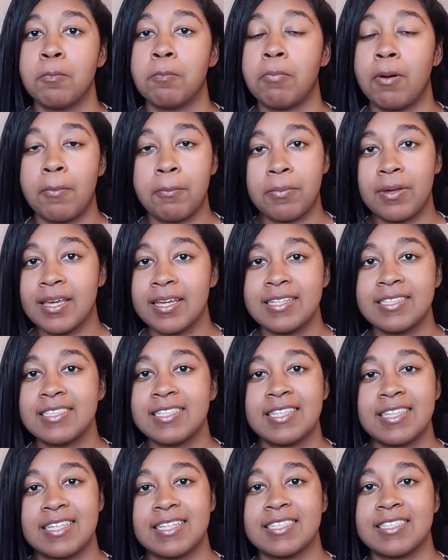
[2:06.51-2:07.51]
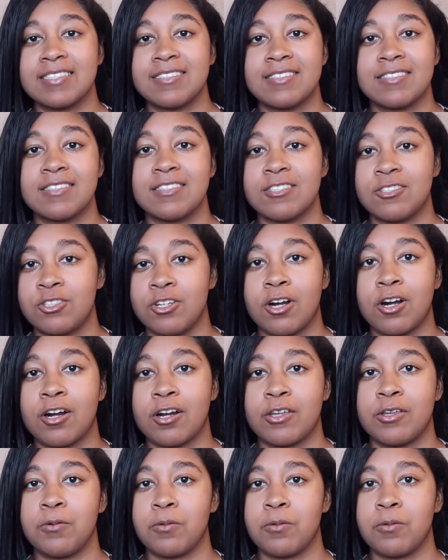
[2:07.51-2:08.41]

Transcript: bumping into things in the dark.